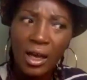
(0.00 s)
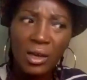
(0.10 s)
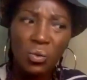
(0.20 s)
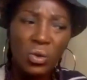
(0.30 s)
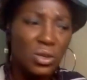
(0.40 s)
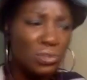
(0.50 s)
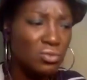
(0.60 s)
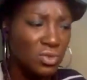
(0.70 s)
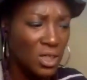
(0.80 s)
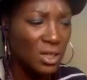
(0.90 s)
And what
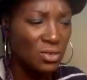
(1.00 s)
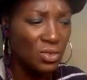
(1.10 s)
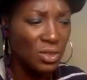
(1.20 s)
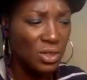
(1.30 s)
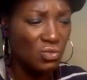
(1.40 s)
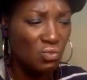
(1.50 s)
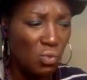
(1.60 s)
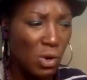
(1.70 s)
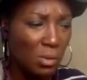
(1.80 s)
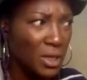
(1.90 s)
you did to this
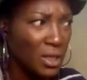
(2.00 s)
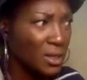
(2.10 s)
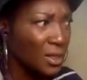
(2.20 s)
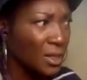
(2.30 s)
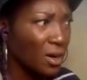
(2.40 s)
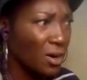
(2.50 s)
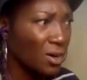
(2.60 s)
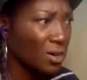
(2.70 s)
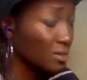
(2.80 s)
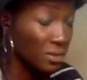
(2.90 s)
woman,
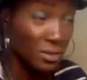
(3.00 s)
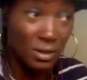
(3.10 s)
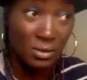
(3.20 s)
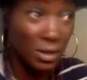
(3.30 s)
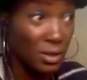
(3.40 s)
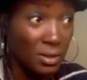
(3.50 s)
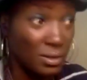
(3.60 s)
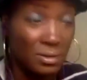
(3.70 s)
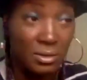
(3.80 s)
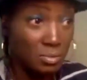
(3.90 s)

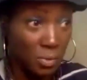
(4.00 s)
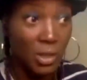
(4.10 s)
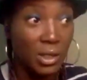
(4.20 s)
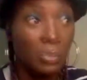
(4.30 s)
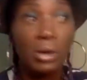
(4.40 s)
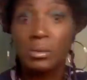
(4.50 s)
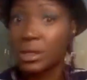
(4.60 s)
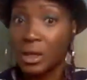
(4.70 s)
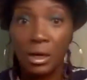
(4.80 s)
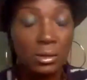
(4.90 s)
her pregnant woman,
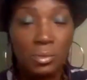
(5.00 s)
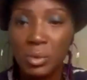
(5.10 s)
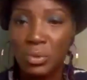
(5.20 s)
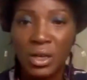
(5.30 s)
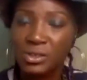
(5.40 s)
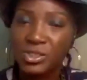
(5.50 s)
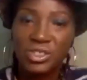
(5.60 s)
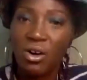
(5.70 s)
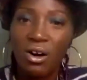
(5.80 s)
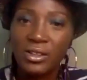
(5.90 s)
the other people there, and
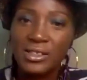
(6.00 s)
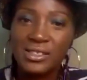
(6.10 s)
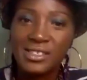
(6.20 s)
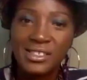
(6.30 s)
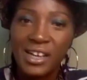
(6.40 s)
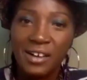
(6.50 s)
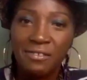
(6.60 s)
just all this stuff.